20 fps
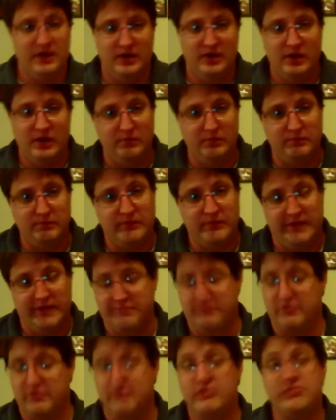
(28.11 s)
Um,
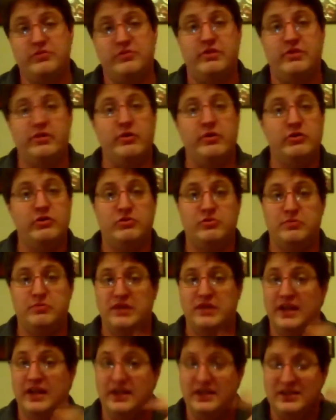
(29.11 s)
at first, the series can
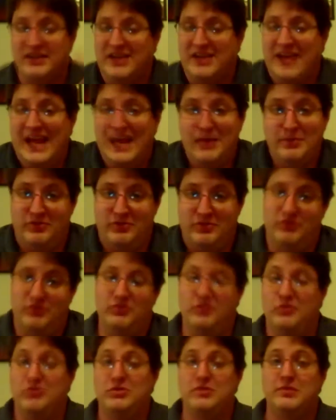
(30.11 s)
be like 10 episodes.
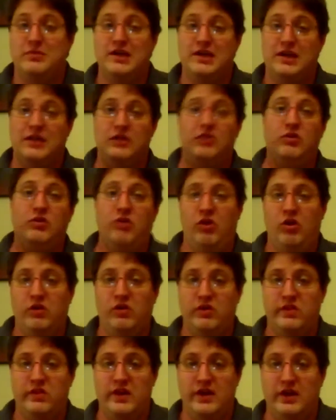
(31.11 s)
It was going to be like a
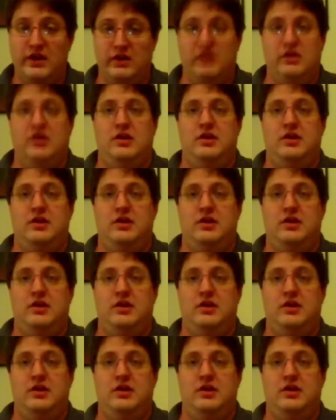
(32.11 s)
long thing.